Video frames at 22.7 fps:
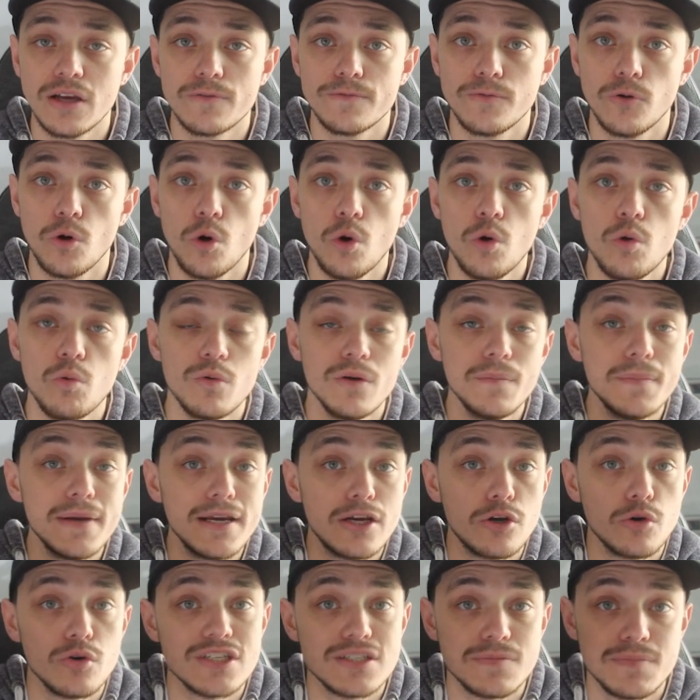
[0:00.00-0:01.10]
it for would be
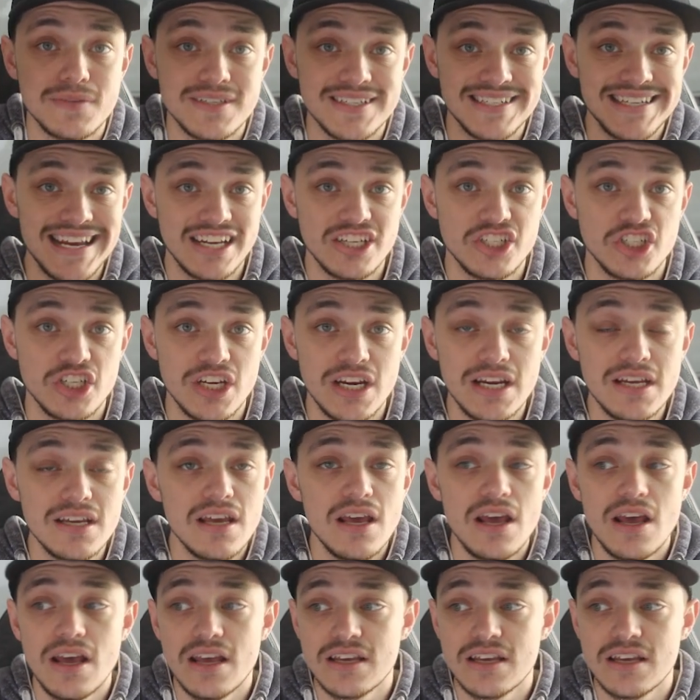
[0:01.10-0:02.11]
Christmas next year,